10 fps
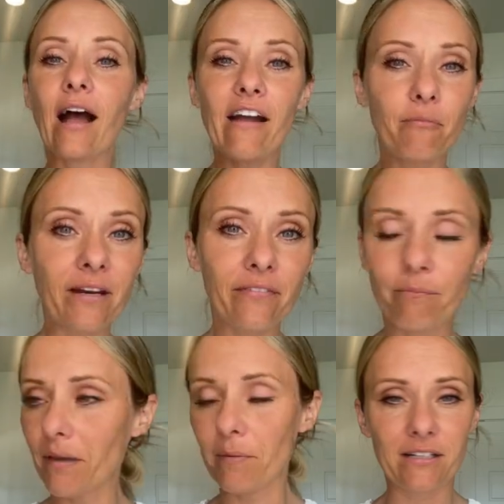I've been in,
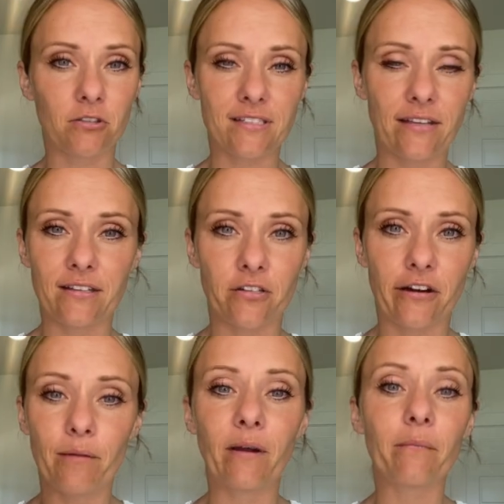maybe I said this
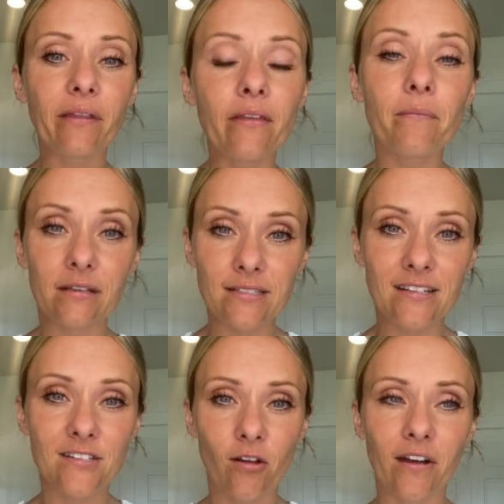already, but I've been in the
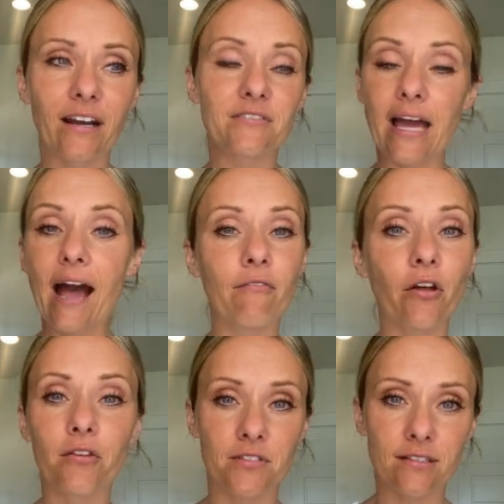business long enough to have
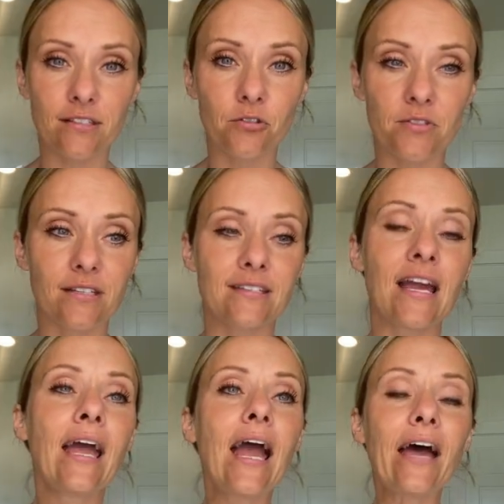all those excuses.
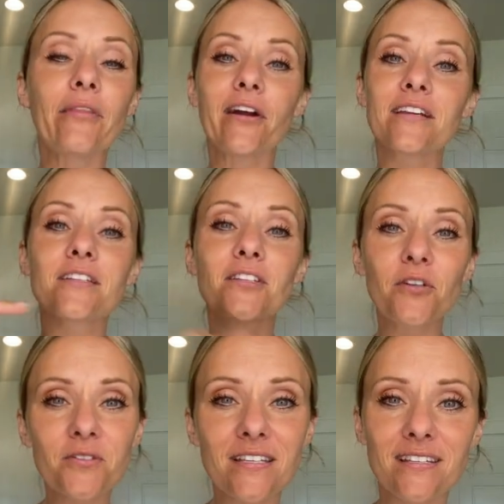And they're
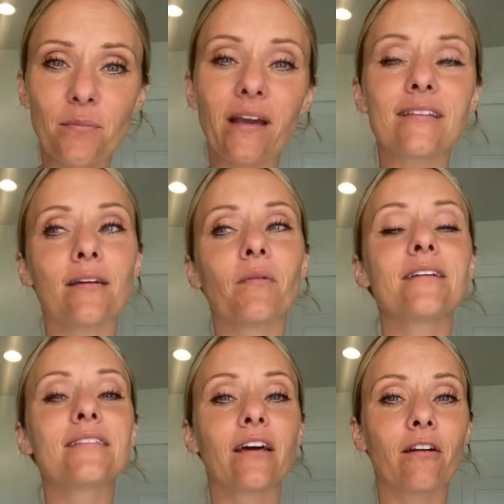excuses because I'm
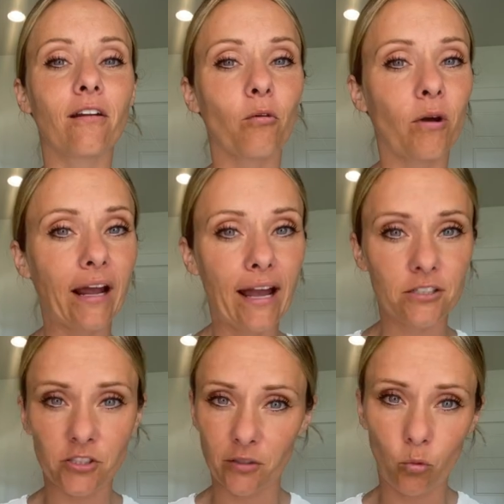not centered on what I
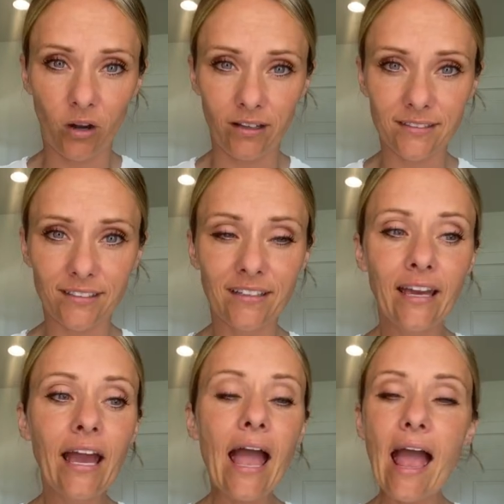actually want
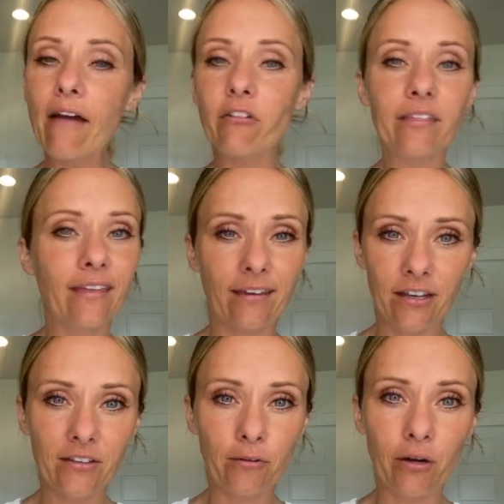everything
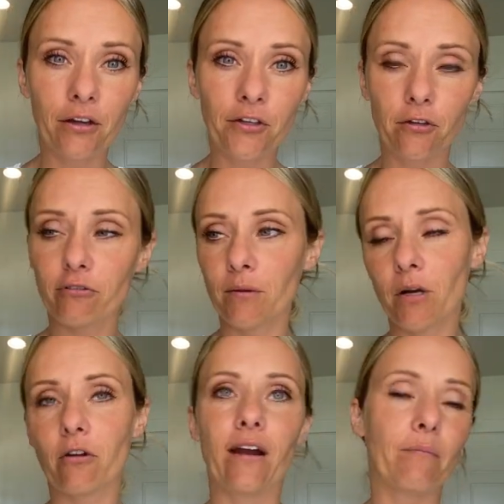can derail you from,
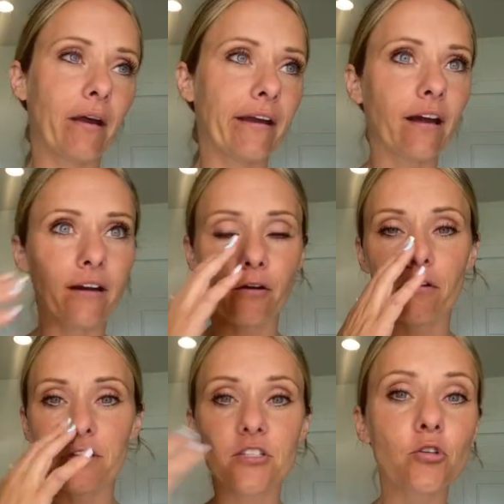oh crap, now I got to go to
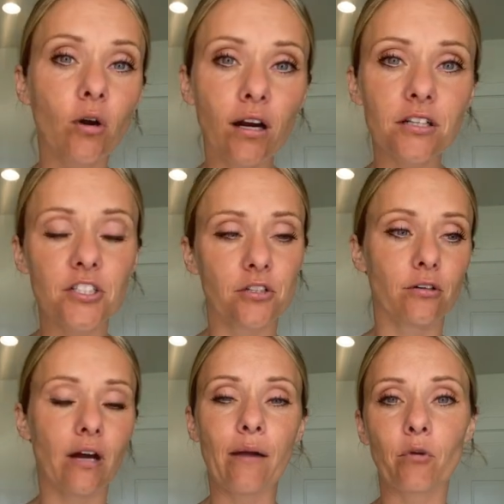the store
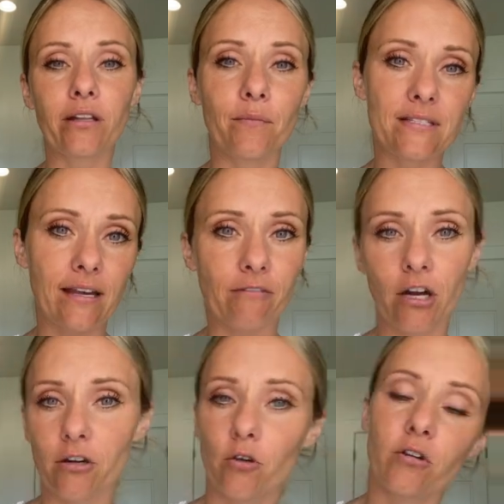to I'm really busy. I've got
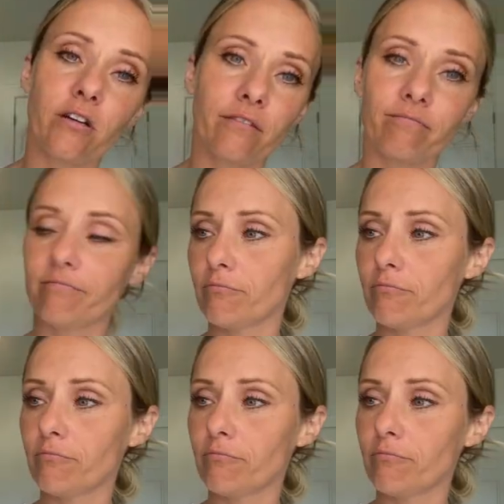to go to